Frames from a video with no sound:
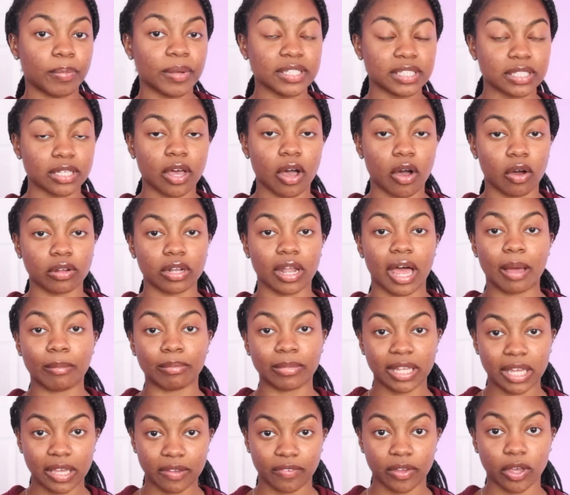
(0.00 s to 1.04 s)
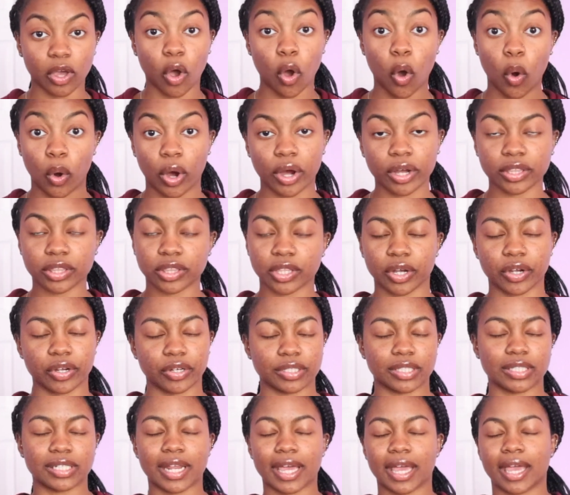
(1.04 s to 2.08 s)
Pensacola. I'm leaving on
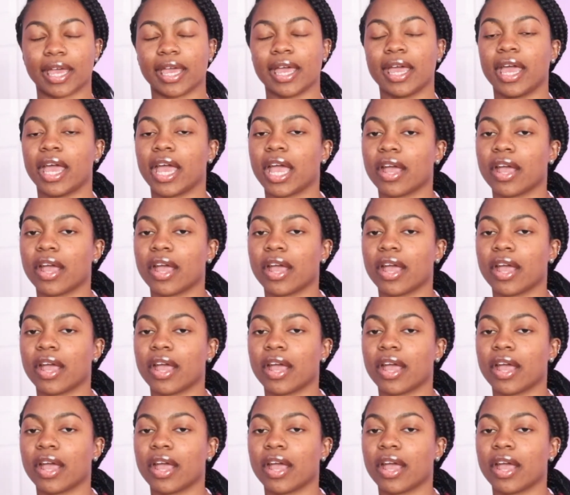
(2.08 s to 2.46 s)
Thursday.